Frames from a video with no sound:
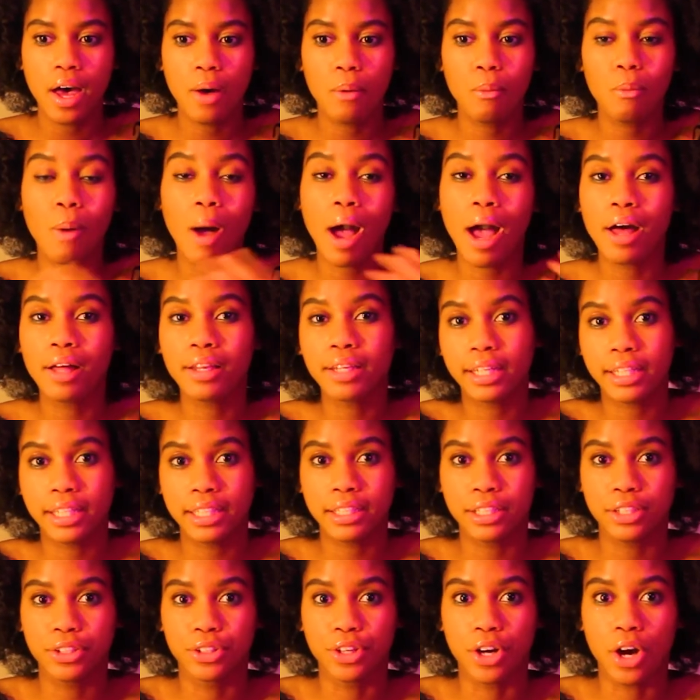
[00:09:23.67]
while
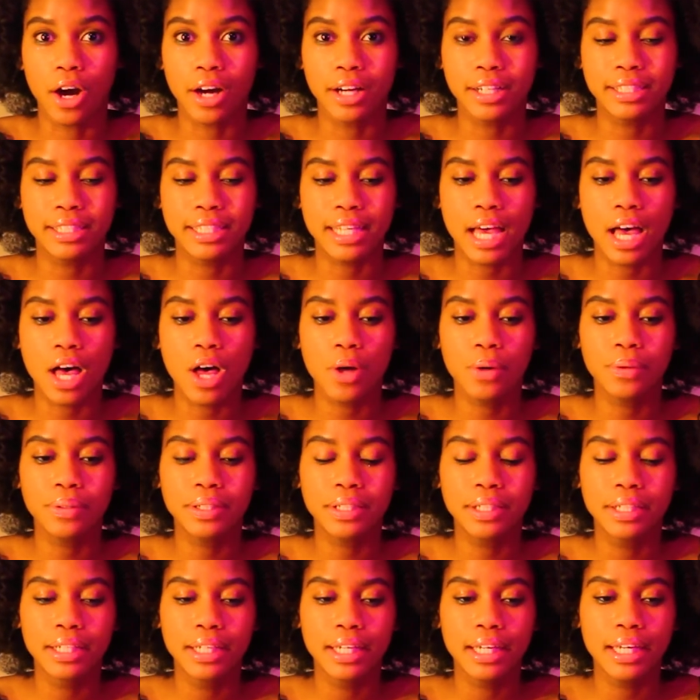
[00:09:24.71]
letting their guard
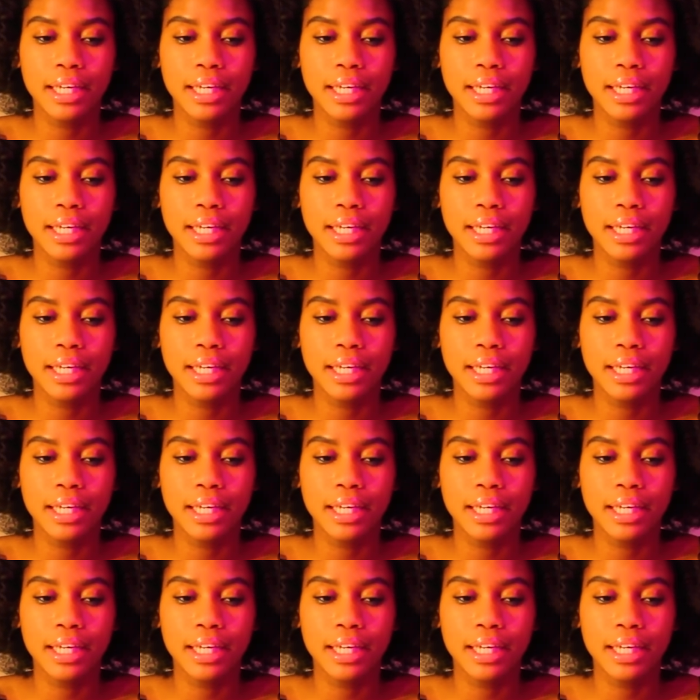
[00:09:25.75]
down.